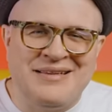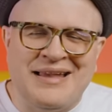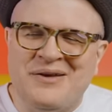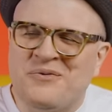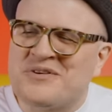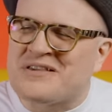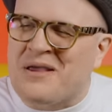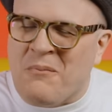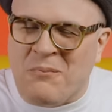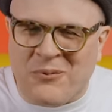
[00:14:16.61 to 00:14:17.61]
And it was
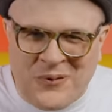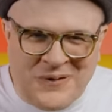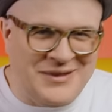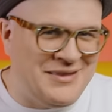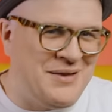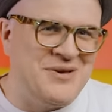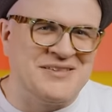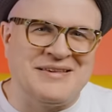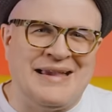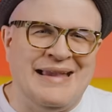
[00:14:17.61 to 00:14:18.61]
brilliant, I
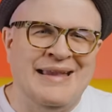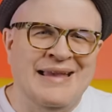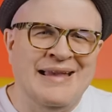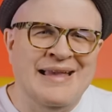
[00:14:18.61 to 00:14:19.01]
must say.